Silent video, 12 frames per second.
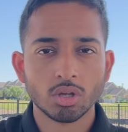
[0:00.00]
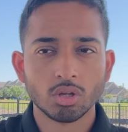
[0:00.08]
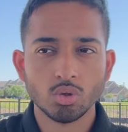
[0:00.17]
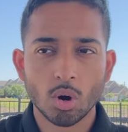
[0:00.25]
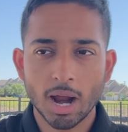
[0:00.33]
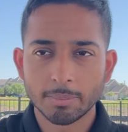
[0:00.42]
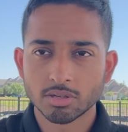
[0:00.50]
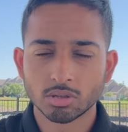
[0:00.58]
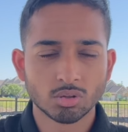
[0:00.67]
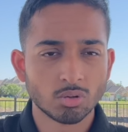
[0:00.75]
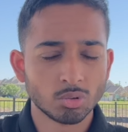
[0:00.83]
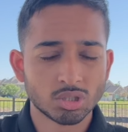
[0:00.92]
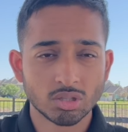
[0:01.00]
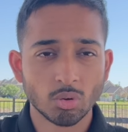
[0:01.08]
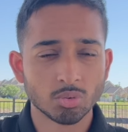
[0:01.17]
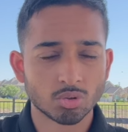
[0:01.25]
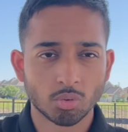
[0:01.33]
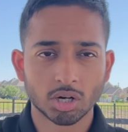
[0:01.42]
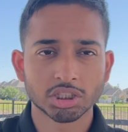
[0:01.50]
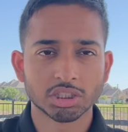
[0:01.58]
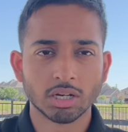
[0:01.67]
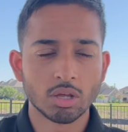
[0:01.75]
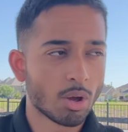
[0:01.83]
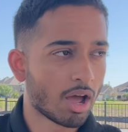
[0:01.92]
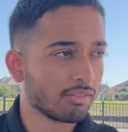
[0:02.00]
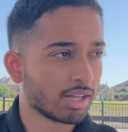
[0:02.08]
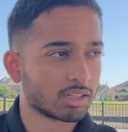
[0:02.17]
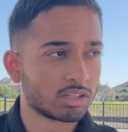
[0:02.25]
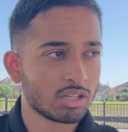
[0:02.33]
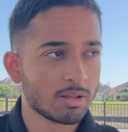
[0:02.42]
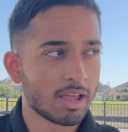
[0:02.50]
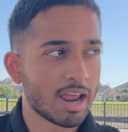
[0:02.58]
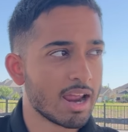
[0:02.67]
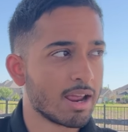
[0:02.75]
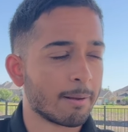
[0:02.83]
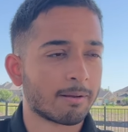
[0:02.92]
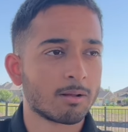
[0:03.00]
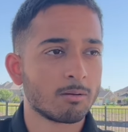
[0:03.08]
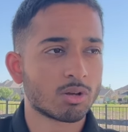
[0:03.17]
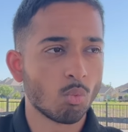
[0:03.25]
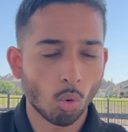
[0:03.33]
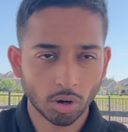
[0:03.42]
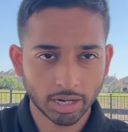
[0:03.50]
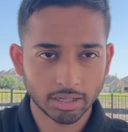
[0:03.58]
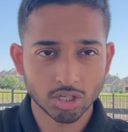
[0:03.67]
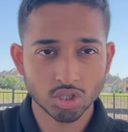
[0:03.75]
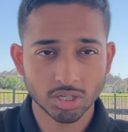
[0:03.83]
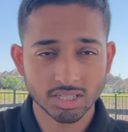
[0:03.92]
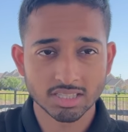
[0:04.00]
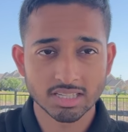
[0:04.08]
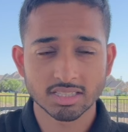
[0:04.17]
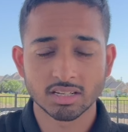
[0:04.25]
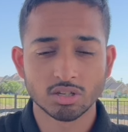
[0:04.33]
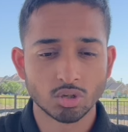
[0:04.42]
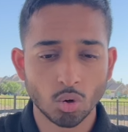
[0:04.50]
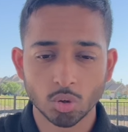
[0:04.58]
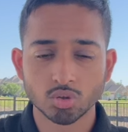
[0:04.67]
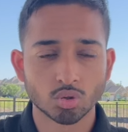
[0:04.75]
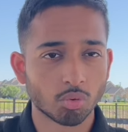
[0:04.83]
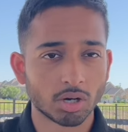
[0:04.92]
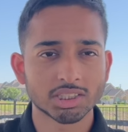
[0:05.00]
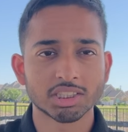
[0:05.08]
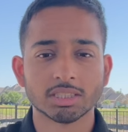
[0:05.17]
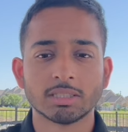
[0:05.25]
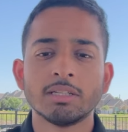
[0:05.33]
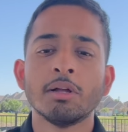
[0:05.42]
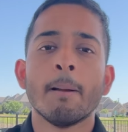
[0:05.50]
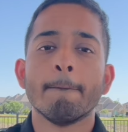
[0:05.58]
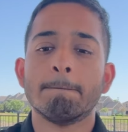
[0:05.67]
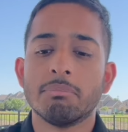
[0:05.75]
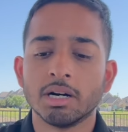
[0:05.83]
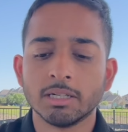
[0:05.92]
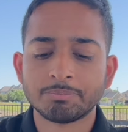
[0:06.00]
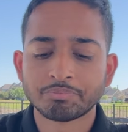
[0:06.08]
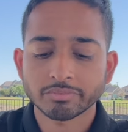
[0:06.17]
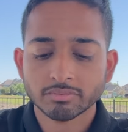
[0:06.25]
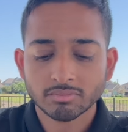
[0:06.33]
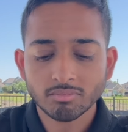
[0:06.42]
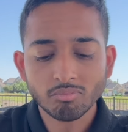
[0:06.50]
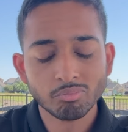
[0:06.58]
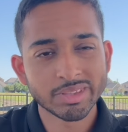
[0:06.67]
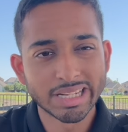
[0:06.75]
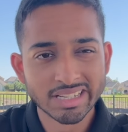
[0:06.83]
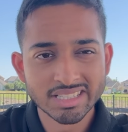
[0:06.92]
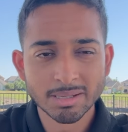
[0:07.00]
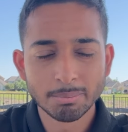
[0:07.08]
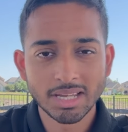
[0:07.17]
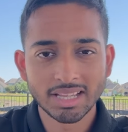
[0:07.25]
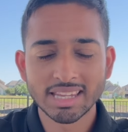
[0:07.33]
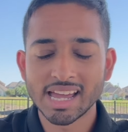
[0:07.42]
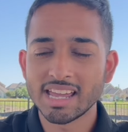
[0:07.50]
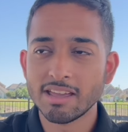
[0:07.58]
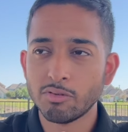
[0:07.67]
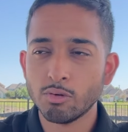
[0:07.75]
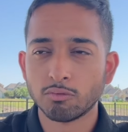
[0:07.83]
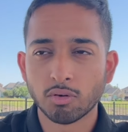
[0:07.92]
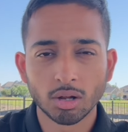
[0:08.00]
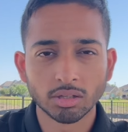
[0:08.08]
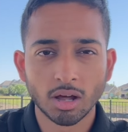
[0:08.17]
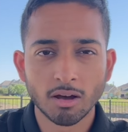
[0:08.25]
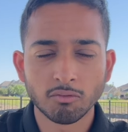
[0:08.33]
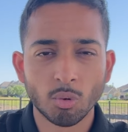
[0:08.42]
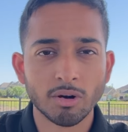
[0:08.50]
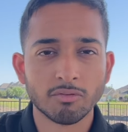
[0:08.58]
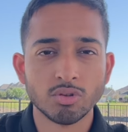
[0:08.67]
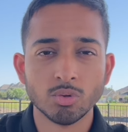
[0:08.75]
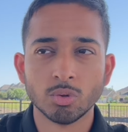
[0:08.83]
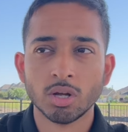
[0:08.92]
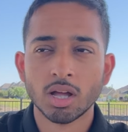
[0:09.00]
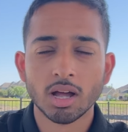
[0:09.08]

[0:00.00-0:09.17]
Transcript: you are absolutely going to crush it. You have like a workout that you're consistent and you're going to crush it. But that doesn't mean that if you fall off or if you